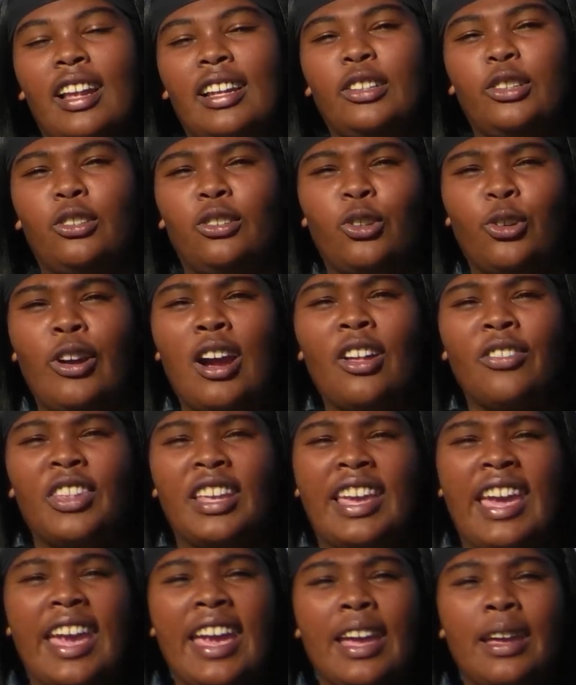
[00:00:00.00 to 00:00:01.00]
like throughout the
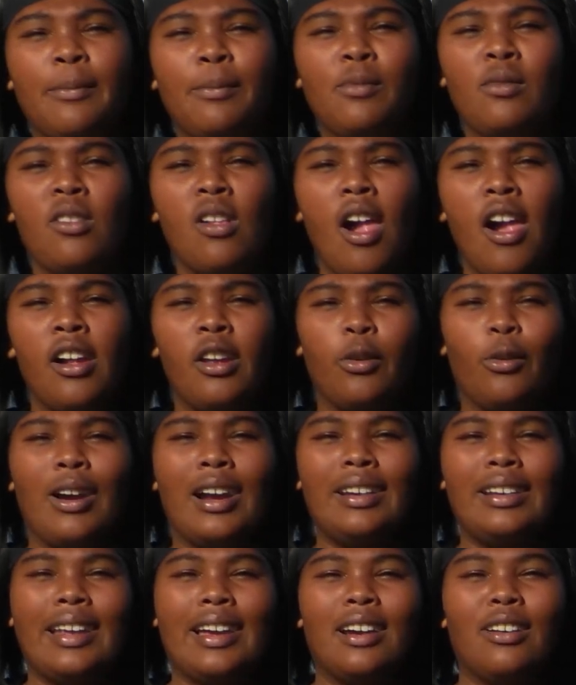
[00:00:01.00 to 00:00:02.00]
game,
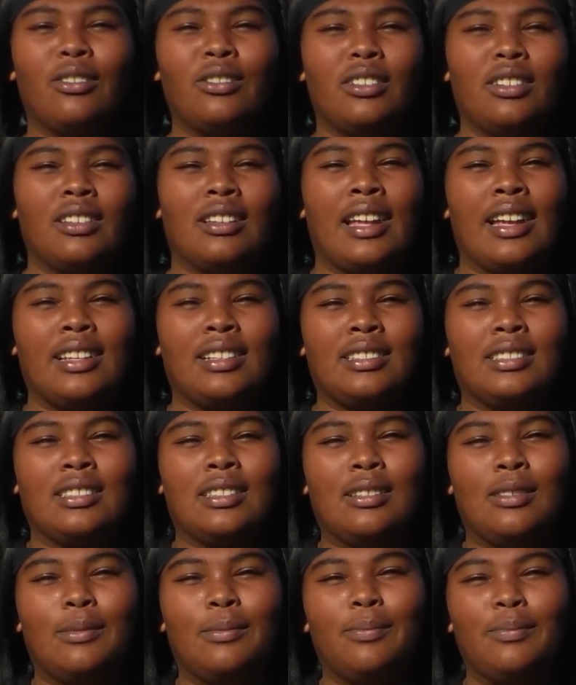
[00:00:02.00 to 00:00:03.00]
writing down like
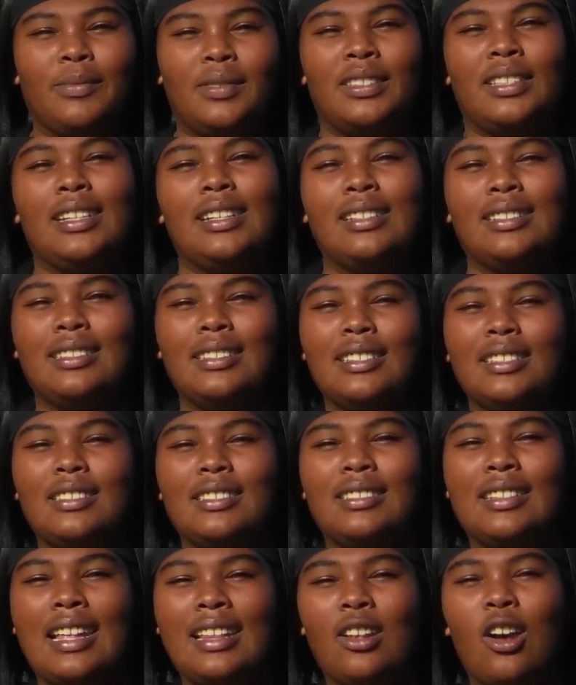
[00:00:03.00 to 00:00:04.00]
some tendencies
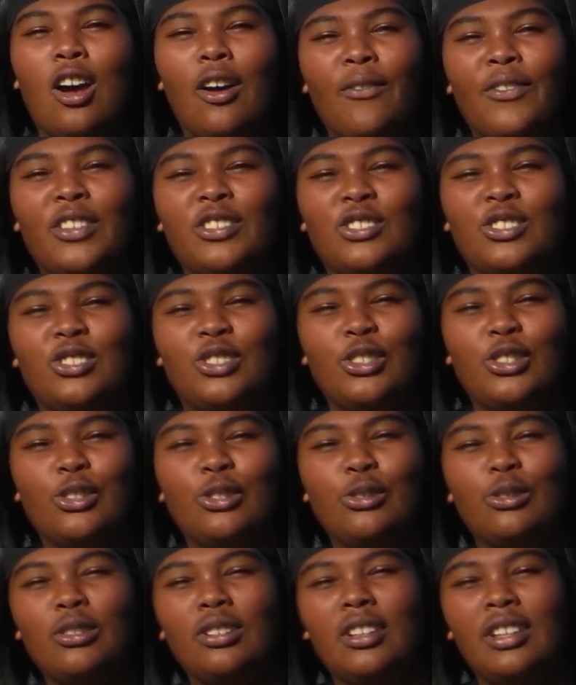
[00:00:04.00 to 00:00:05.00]
that the offense
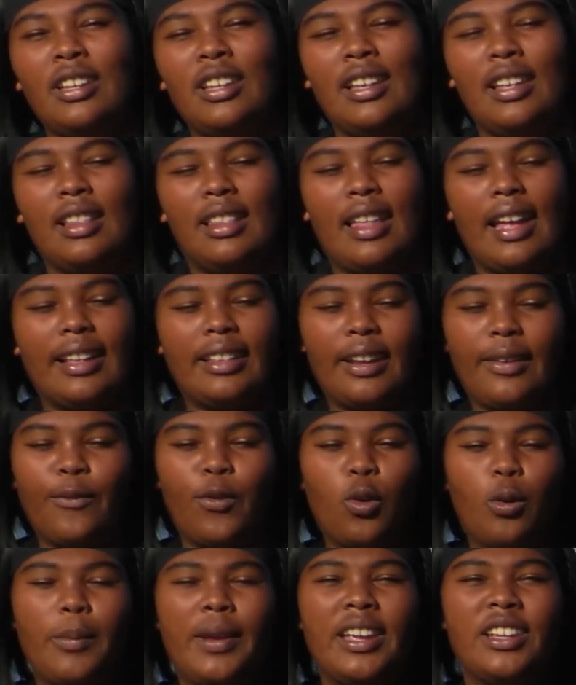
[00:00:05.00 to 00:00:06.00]
do, like their
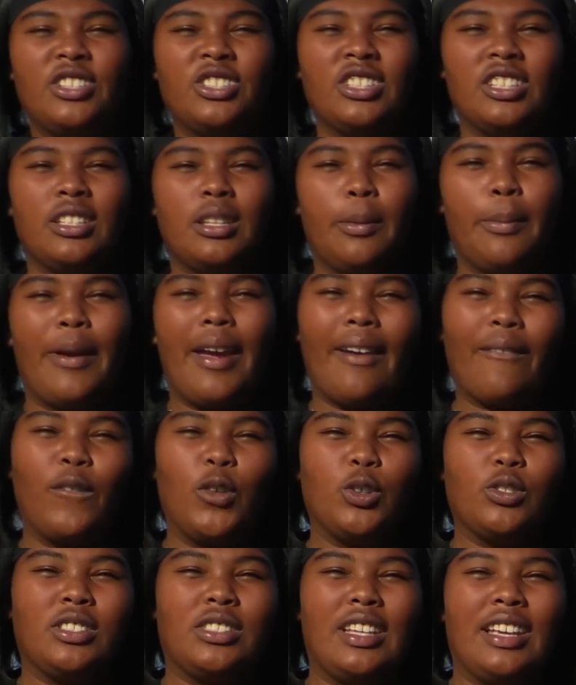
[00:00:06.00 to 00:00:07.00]
formation, their
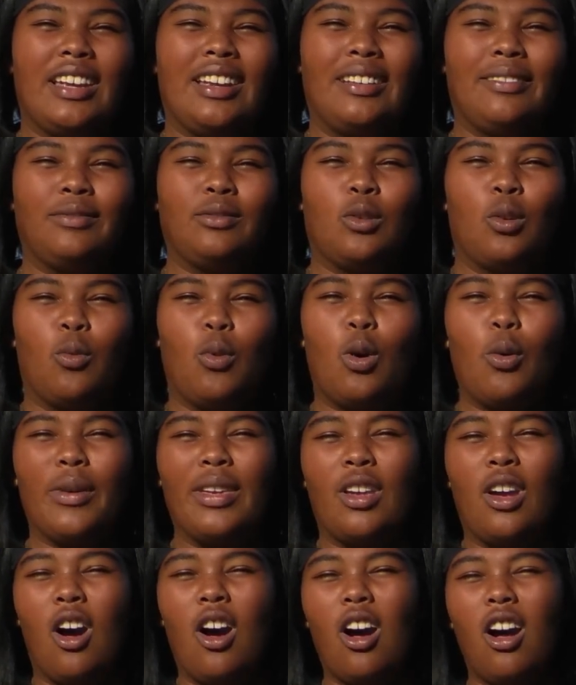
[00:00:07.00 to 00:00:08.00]
backfield set, what we
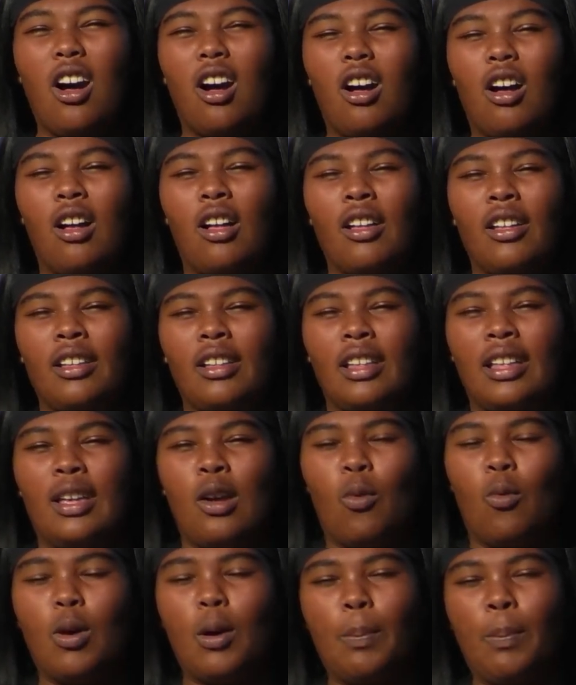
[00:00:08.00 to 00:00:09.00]
call,
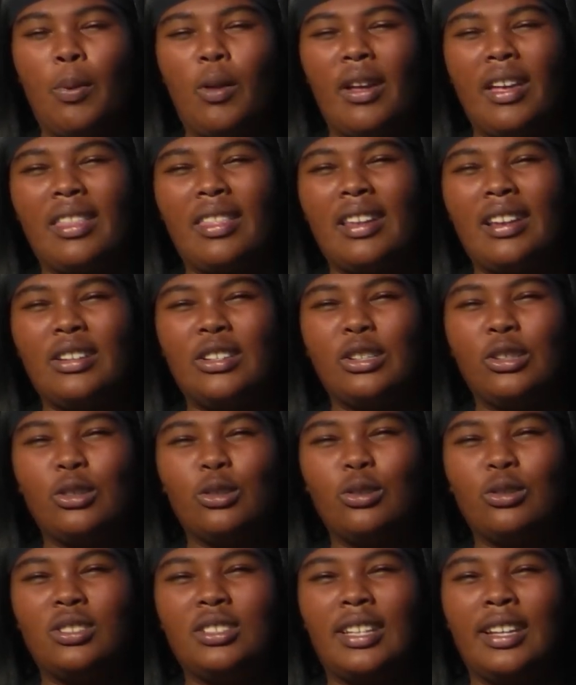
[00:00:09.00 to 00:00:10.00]
what play they
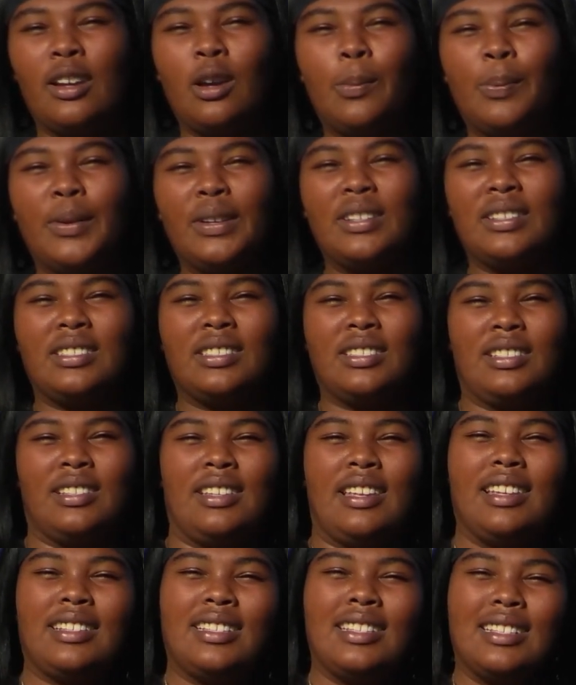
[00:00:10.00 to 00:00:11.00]
do to help us
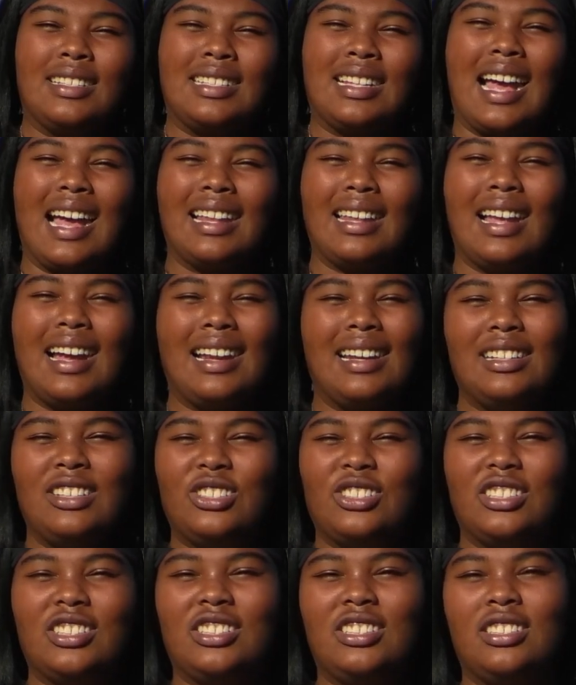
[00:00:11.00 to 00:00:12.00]
get to the sideline and
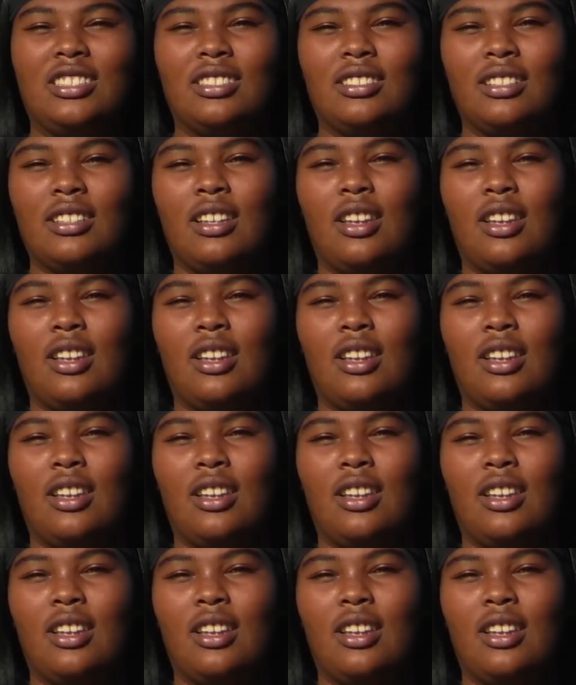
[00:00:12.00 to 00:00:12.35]
just